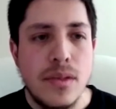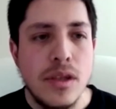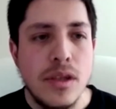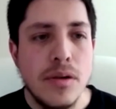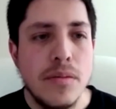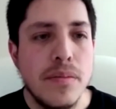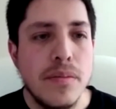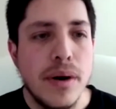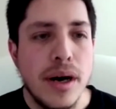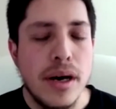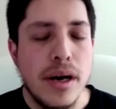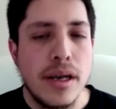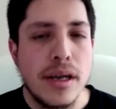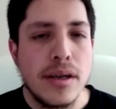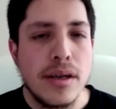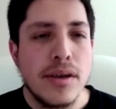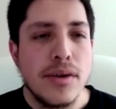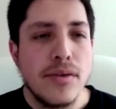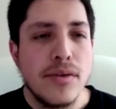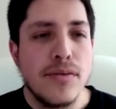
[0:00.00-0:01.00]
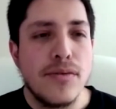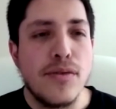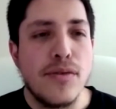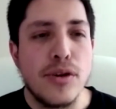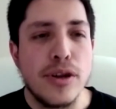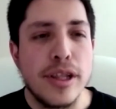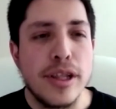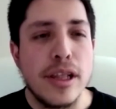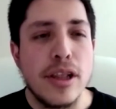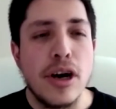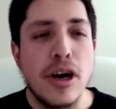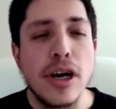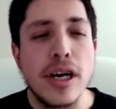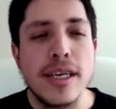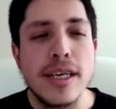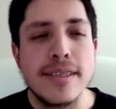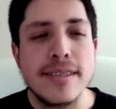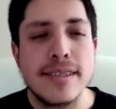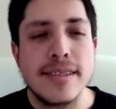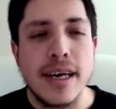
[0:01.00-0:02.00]
But for the
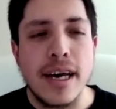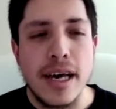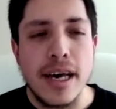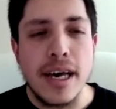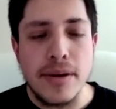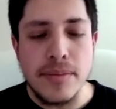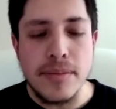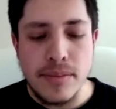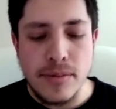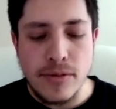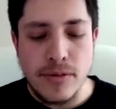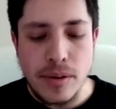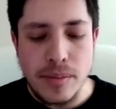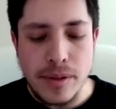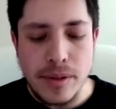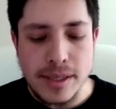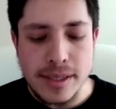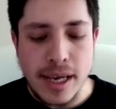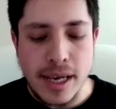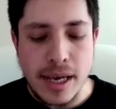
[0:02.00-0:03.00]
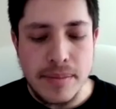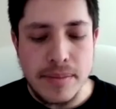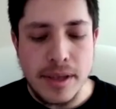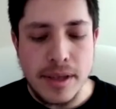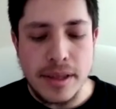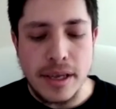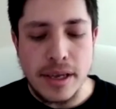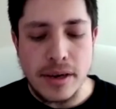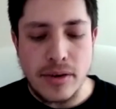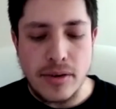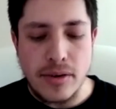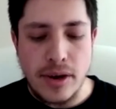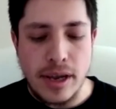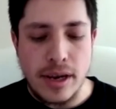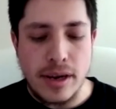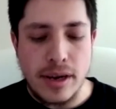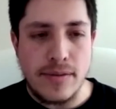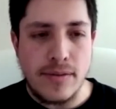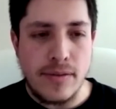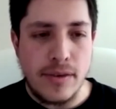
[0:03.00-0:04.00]
longest time, from the time that they
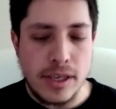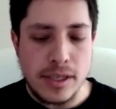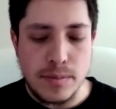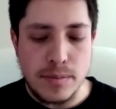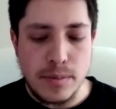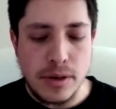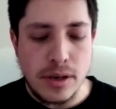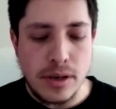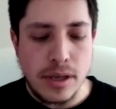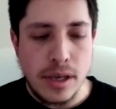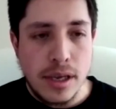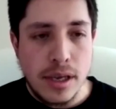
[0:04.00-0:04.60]
created Facebook,